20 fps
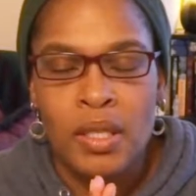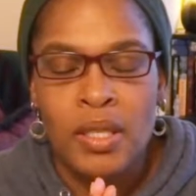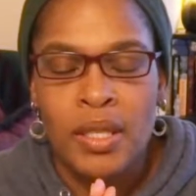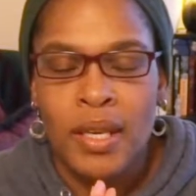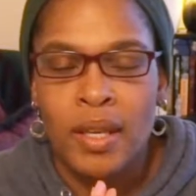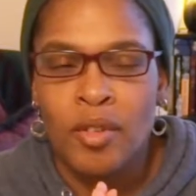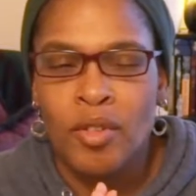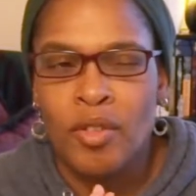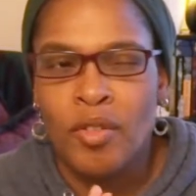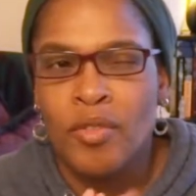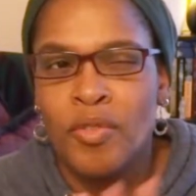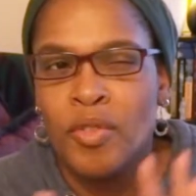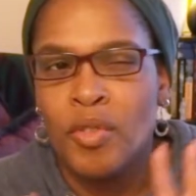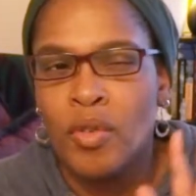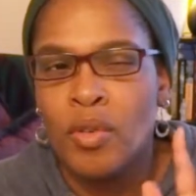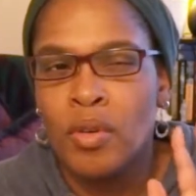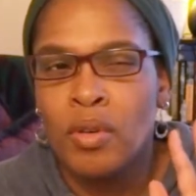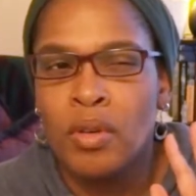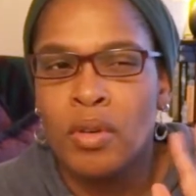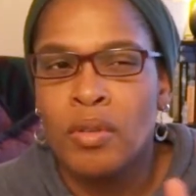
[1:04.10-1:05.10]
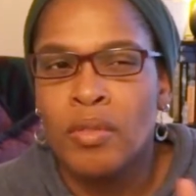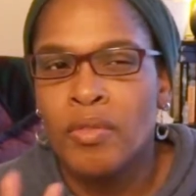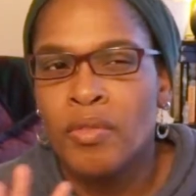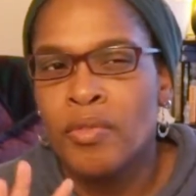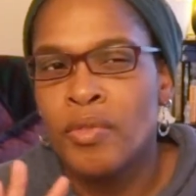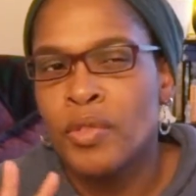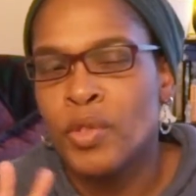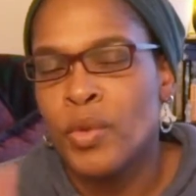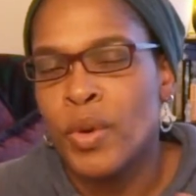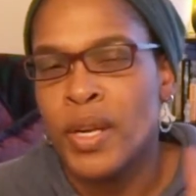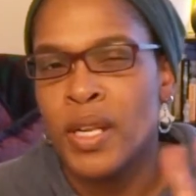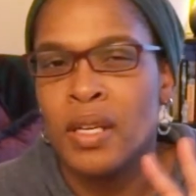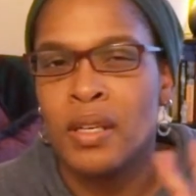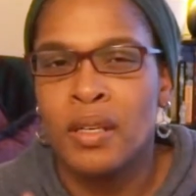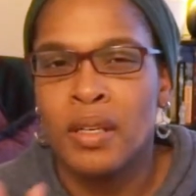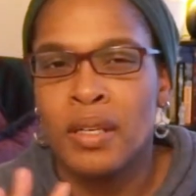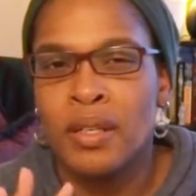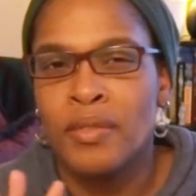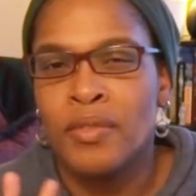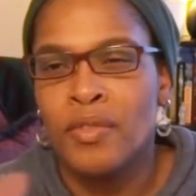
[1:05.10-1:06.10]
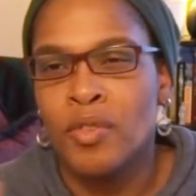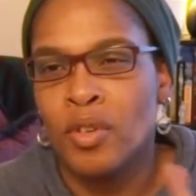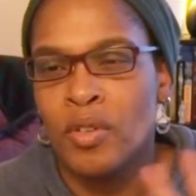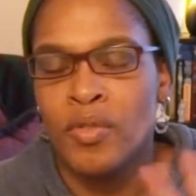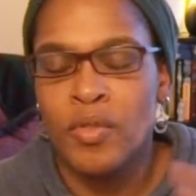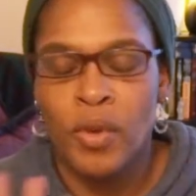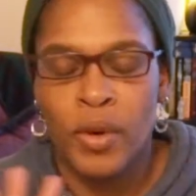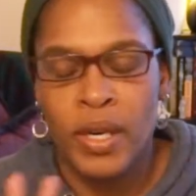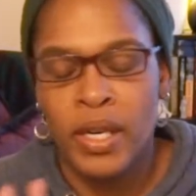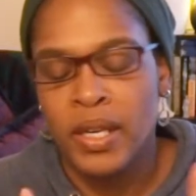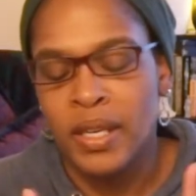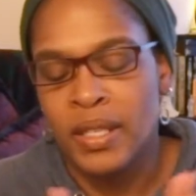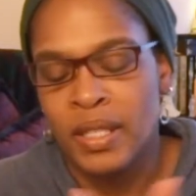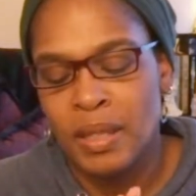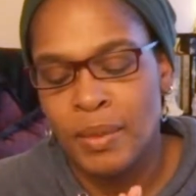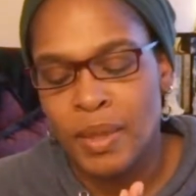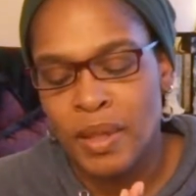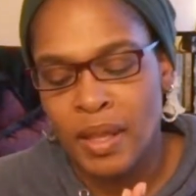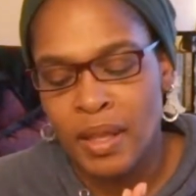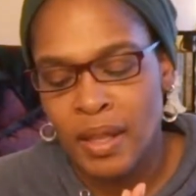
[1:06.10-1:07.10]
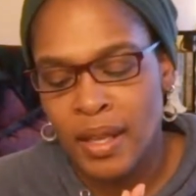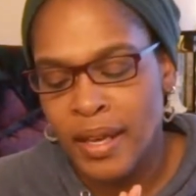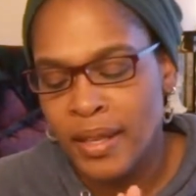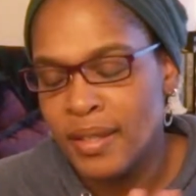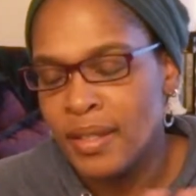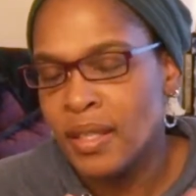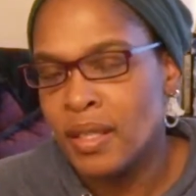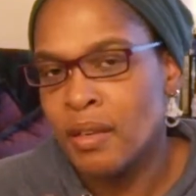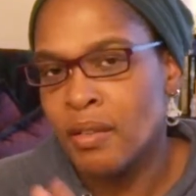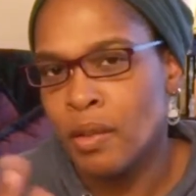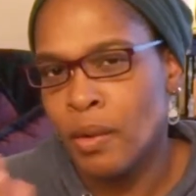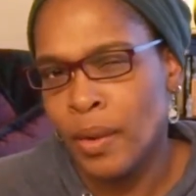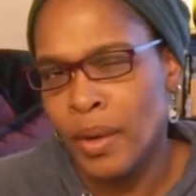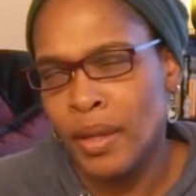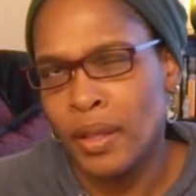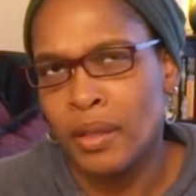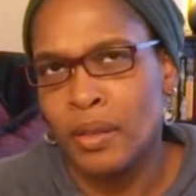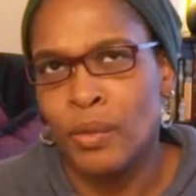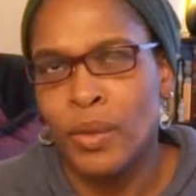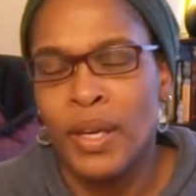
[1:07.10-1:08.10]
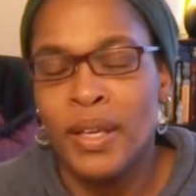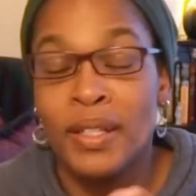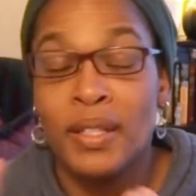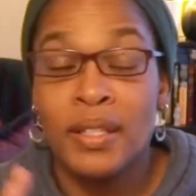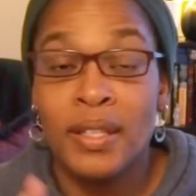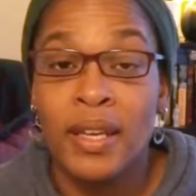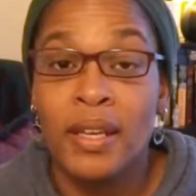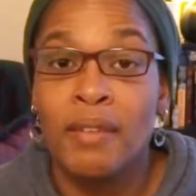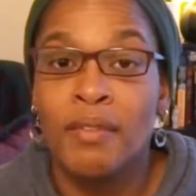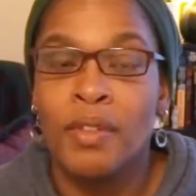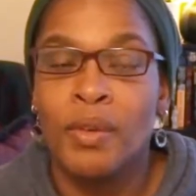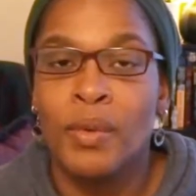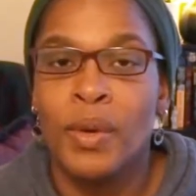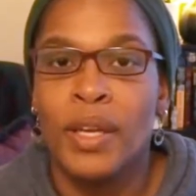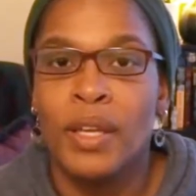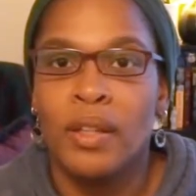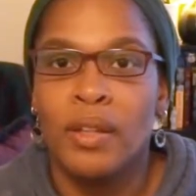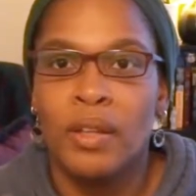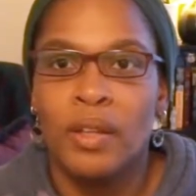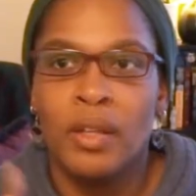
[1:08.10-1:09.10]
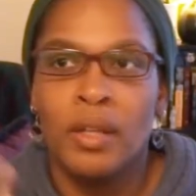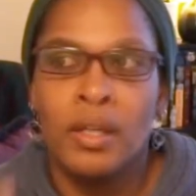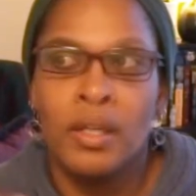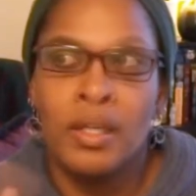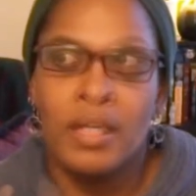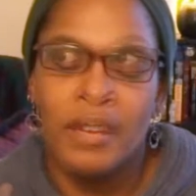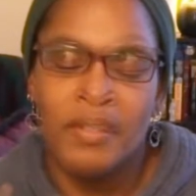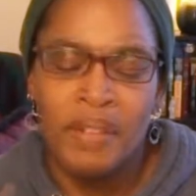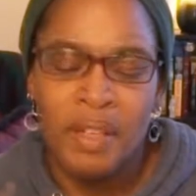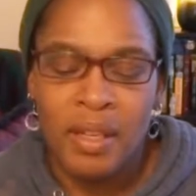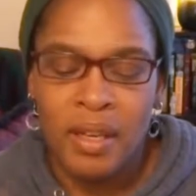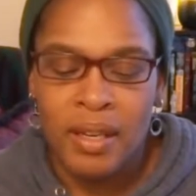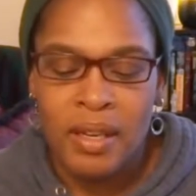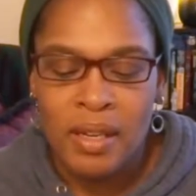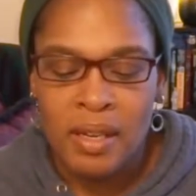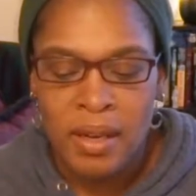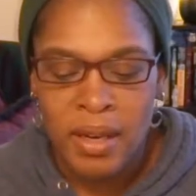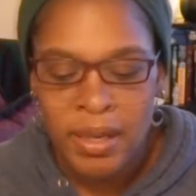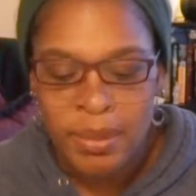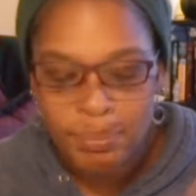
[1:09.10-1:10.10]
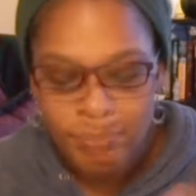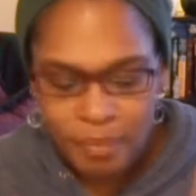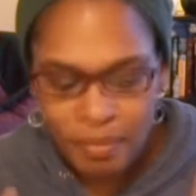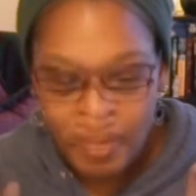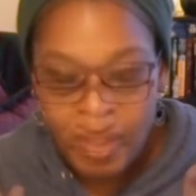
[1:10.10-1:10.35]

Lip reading: sale for $4.29, $4.49, something like that, instead of the regular $7.99.